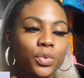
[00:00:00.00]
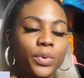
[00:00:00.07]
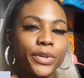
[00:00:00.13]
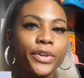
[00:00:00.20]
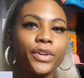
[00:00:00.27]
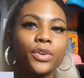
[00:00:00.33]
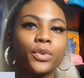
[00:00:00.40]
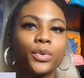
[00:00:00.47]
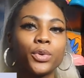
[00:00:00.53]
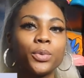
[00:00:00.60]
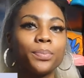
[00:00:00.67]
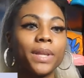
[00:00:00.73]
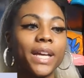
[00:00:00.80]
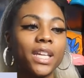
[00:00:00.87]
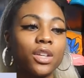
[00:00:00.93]
When you're in a group,
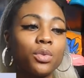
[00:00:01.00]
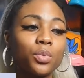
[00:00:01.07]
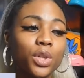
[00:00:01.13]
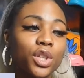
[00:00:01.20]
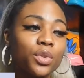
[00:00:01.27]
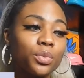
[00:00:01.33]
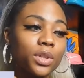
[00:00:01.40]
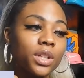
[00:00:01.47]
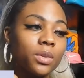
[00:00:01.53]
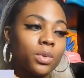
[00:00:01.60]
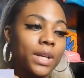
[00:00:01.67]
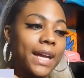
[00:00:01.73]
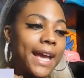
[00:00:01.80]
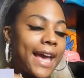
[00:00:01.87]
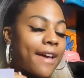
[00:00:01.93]
like you really, really
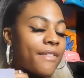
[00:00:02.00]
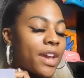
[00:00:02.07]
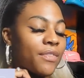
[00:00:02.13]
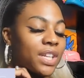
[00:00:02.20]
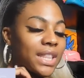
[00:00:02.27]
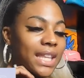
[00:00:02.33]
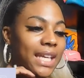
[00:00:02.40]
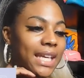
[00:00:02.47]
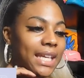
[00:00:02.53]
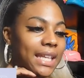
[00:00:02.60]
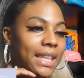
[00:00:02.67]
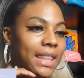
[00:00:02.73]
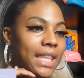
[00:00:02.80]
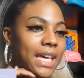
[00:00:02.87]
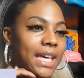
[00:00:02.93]
want to have
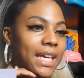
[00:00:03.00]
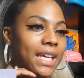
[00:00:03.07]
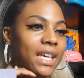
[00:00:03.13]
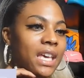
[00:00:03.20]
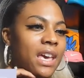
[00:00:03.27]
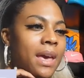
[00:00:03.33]
everything like